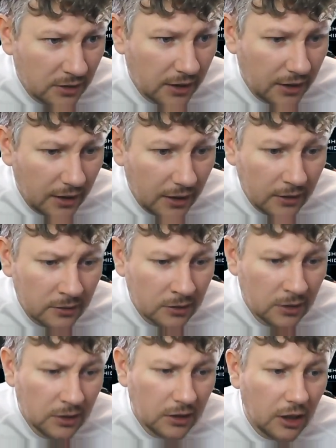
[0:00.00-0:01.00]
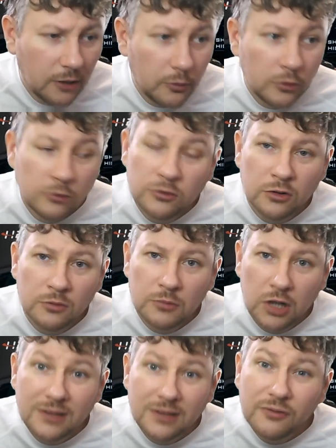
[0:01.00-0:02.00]
here. We'll do a
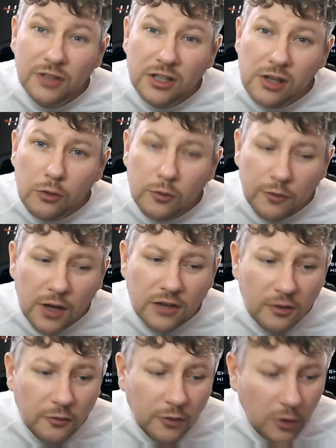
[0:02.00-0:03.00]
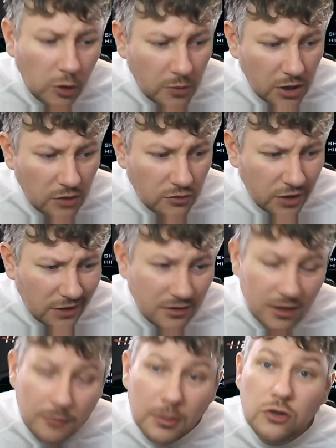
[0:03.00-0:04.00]
mining video if that's something you'd be interested
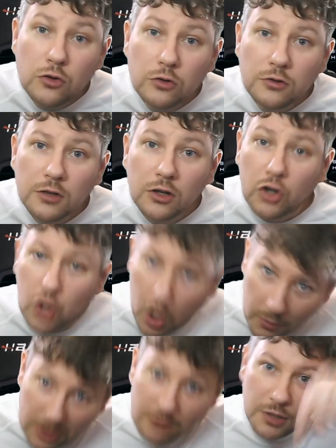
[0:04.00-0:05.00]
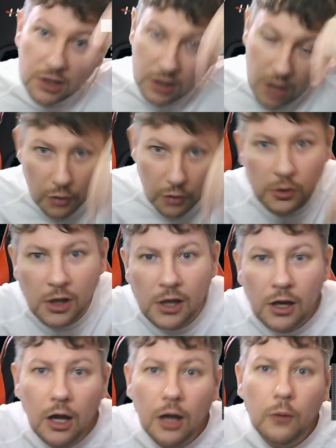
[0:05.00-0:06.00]
in. Make sure to comment below
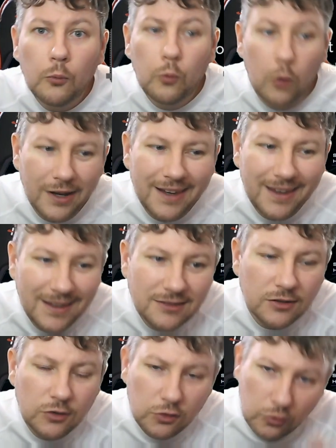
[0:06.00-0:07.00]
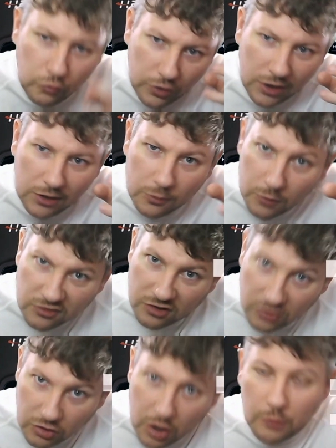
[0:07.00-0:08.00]
what it is that you really want to
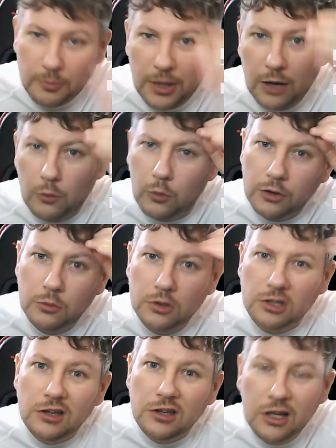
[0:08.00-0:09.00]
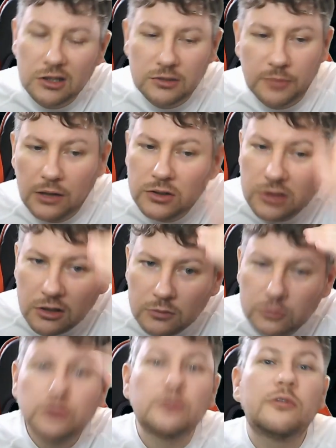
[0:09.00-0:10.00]
know about, what you want to learn about, and I will
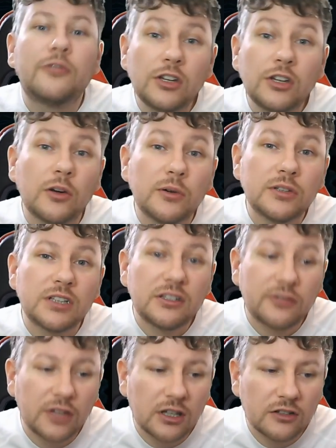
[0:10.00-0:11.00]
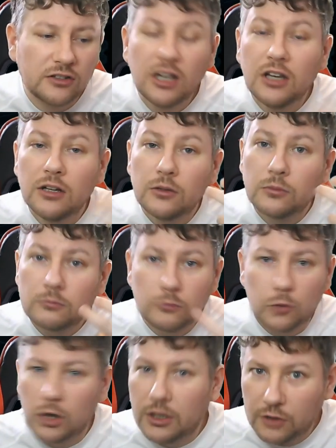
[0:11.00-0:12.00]
do a video on these things,
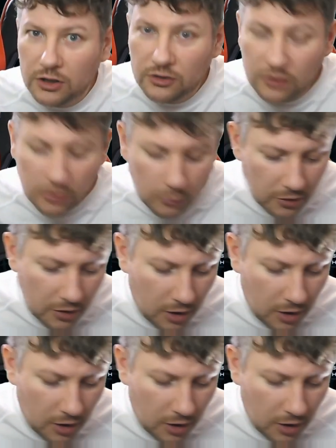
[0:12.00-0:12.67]
whatever it is that you want to